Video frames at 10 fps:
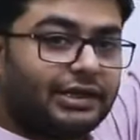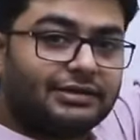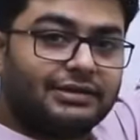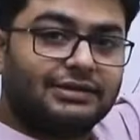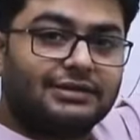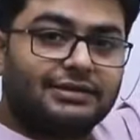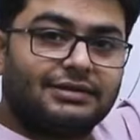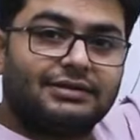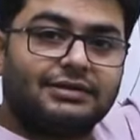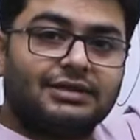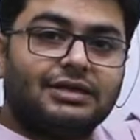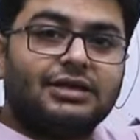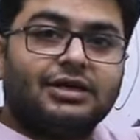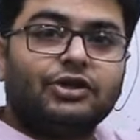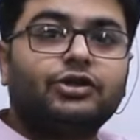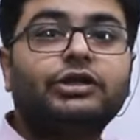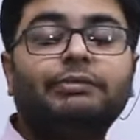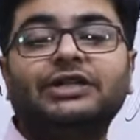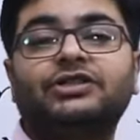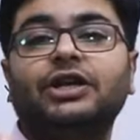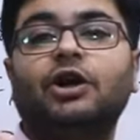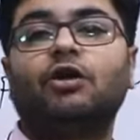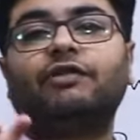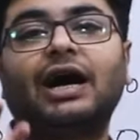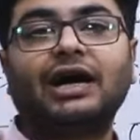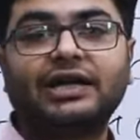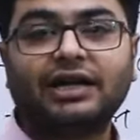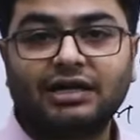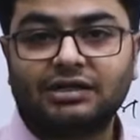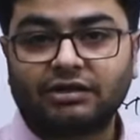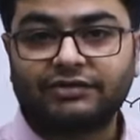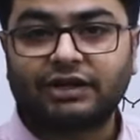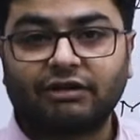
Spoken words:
things. So the mentioning of articles of the